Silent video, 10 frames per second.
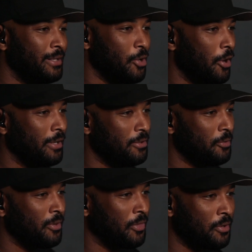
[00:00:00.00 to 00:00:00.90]
and talking
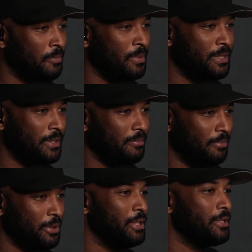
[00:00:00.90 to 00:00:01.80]
to a therapist,
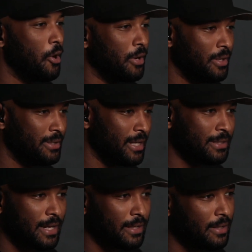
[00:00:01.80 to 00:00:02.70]
but she's talking to
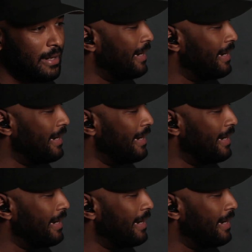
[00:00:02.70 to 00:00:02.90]
TikTok.